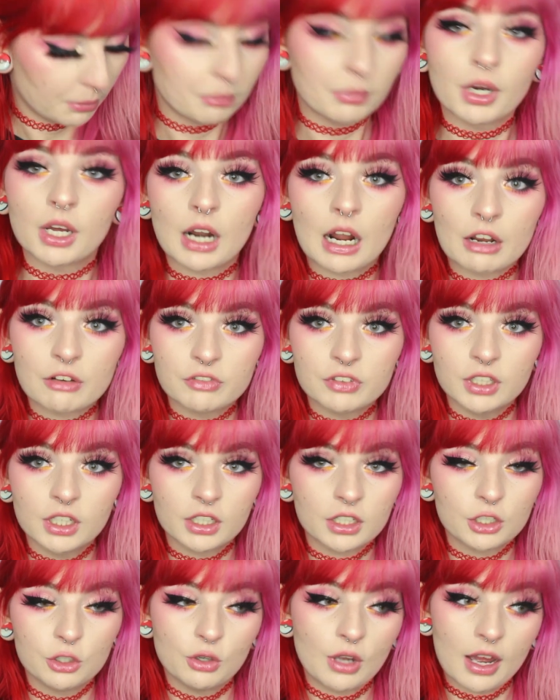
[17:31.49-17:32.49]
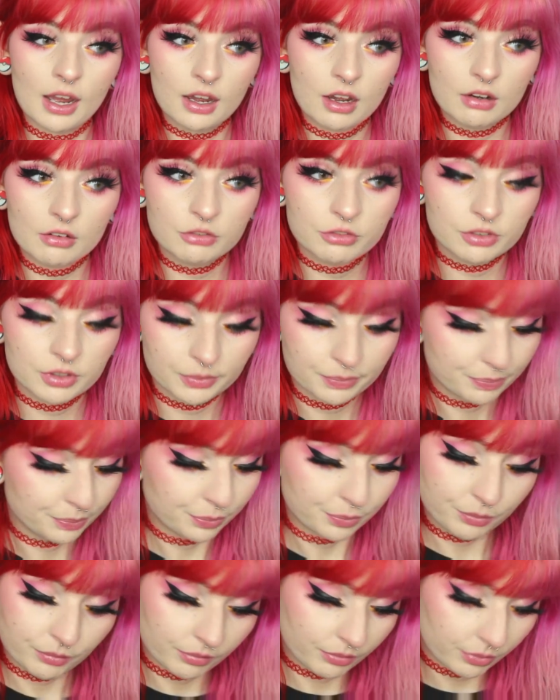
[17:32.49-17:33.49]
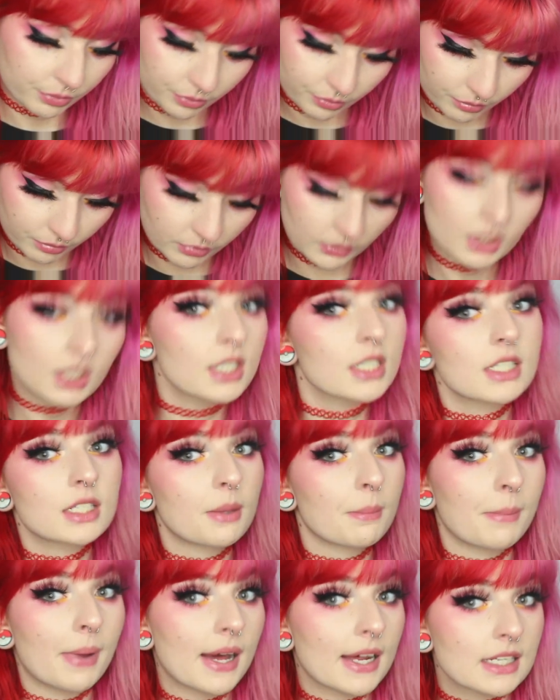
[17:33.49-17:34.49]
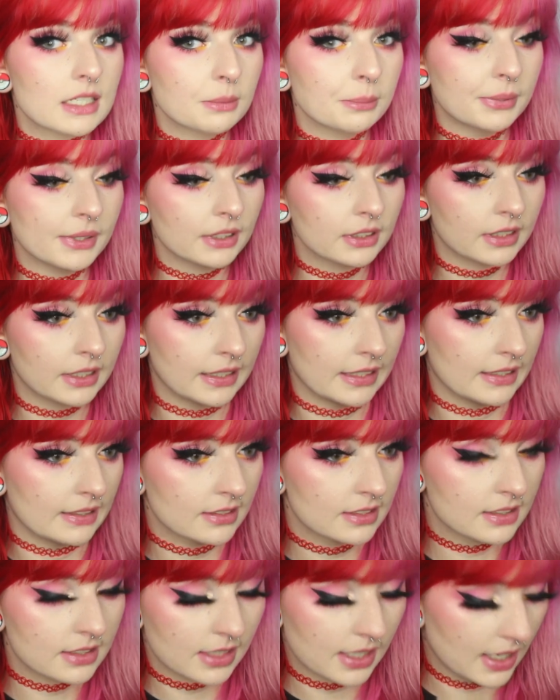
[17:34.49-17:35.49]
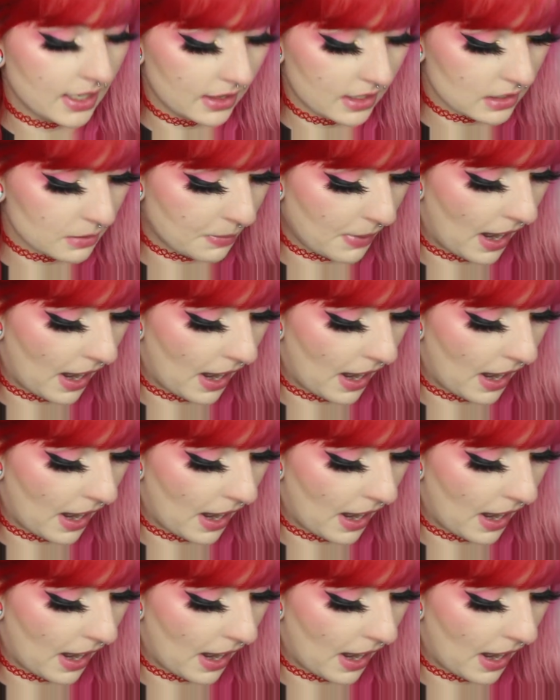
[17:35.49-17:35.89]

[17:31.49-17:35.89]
But I feel like you have some possibilities in this